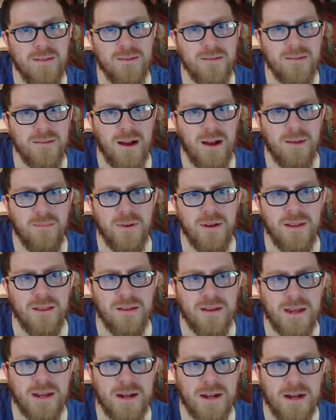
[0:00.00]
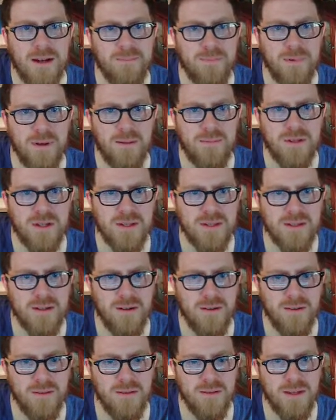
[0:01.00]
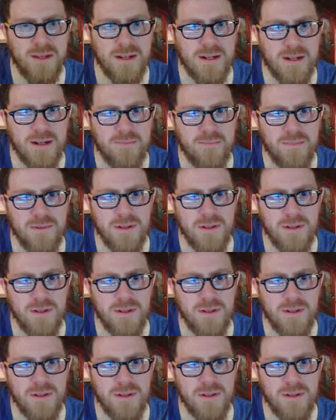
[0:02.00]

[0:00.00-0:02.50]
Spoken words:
I'm gonna look it up. I'm just gonna look it up.